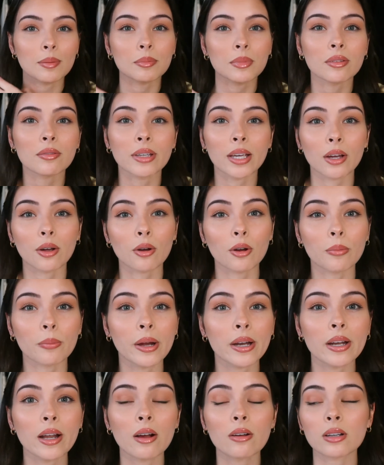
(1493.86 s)
I'm living at home
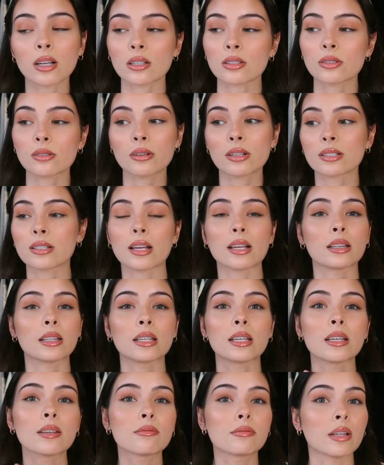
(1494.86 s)
right now, and as soon as I
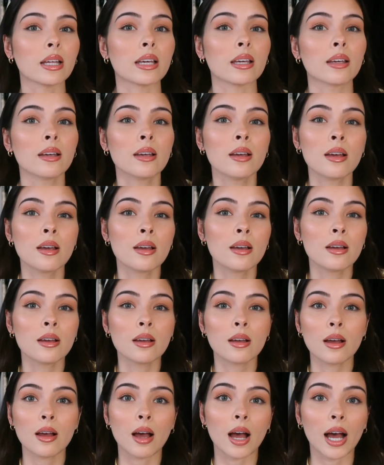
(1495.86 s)
leave, like,
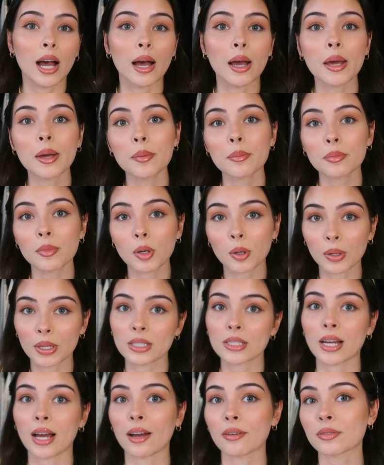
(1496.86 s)
I'm
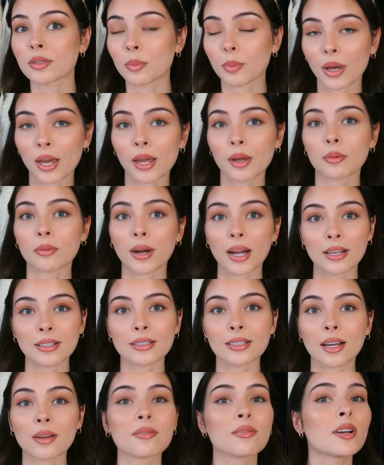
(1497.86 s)
going to have to pay
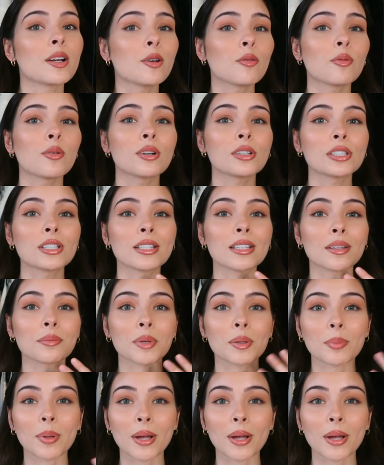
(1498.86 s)
rent. I'm very fortunate that my